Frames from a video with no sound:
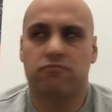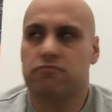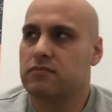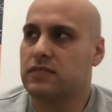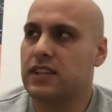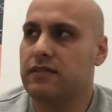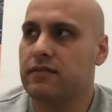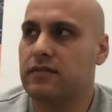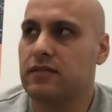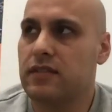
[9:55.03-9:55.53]

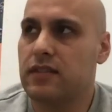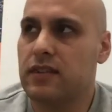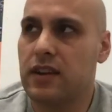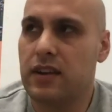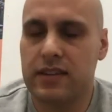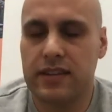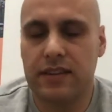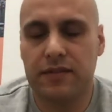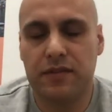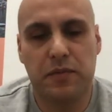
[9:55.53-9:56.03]
seven
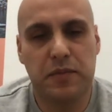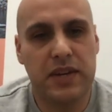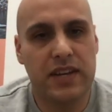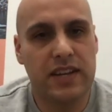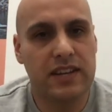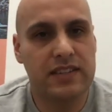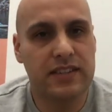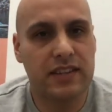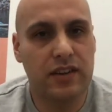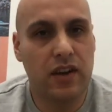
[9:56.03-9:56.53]
and a bit
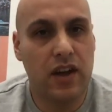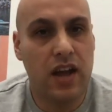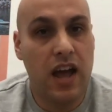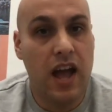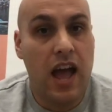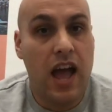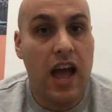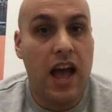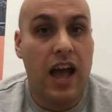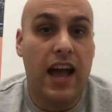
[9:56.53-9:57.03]
years ago,
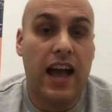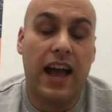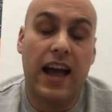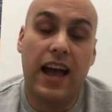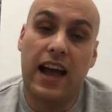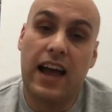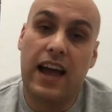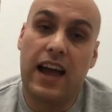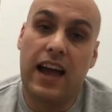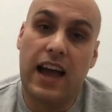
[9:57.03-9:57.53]

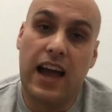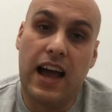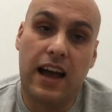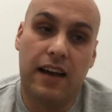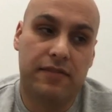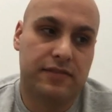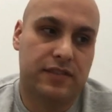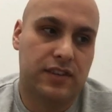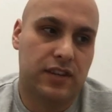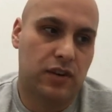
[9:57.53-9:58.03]

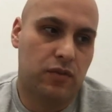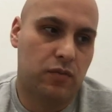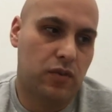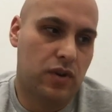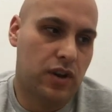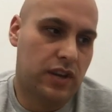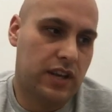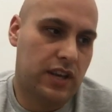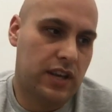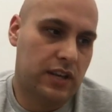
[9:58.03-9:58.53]
after
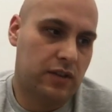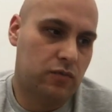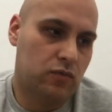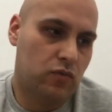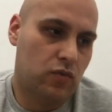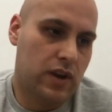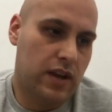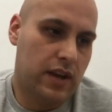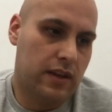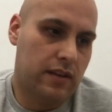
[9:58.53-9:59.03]
working
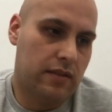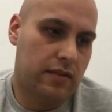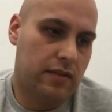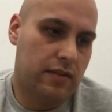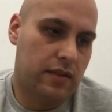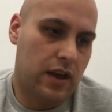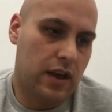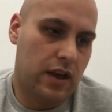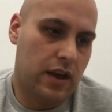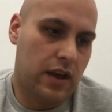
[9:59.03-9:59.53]
with
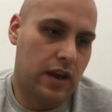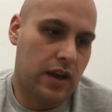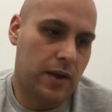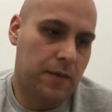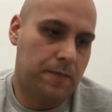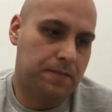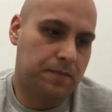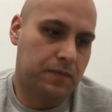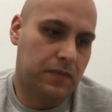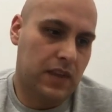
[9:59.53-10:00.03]

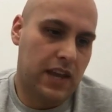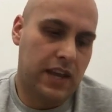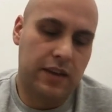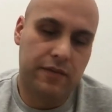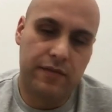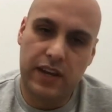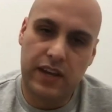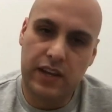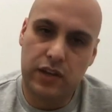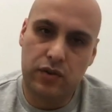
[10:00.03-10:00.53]

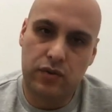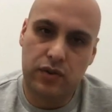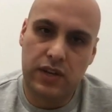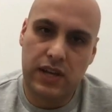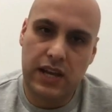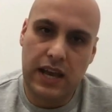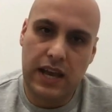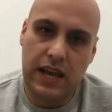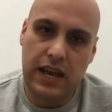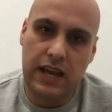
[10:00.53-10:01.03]
Innovate
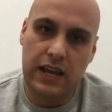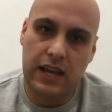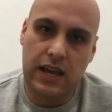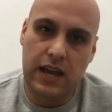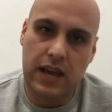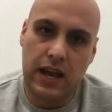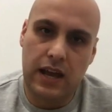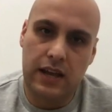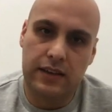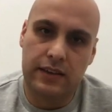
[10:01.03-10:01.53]
UK
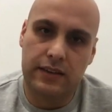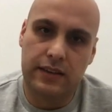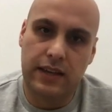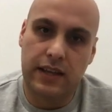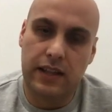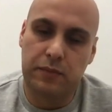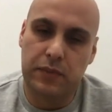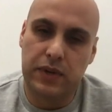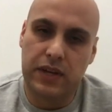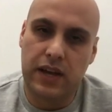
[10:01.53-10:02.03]
and the
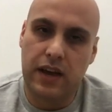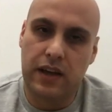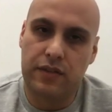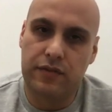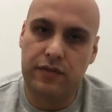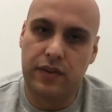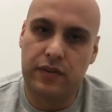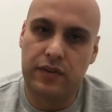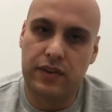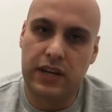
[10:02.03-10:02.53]
Ellen
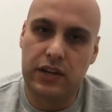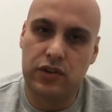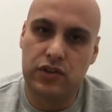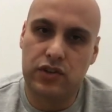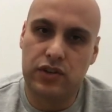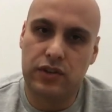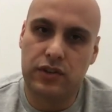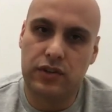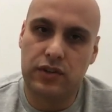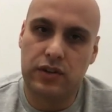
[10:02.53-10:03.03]
MacArthur
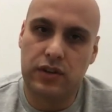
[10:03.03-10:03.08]
Foundation